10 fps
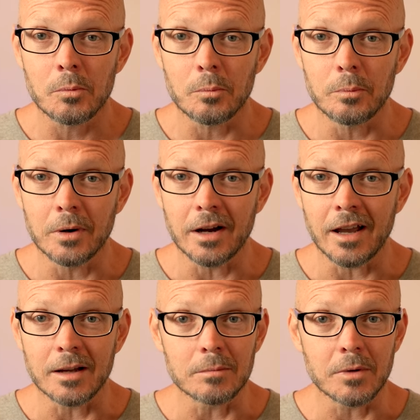But
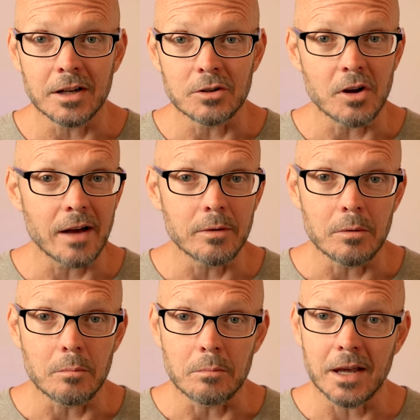and and you'll have an
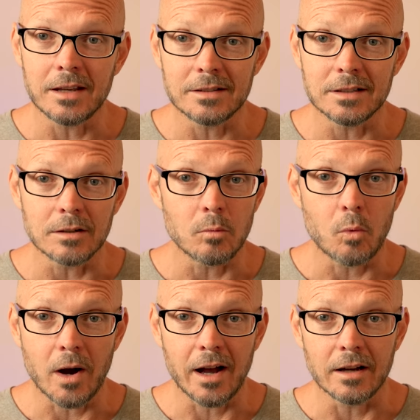amazing
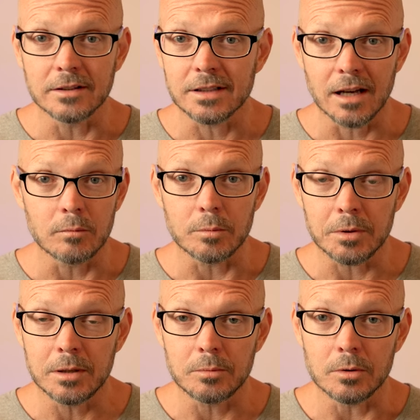wild time with
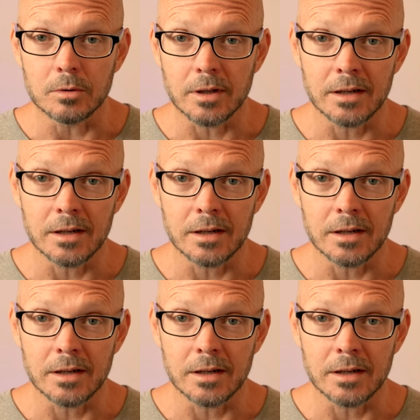people,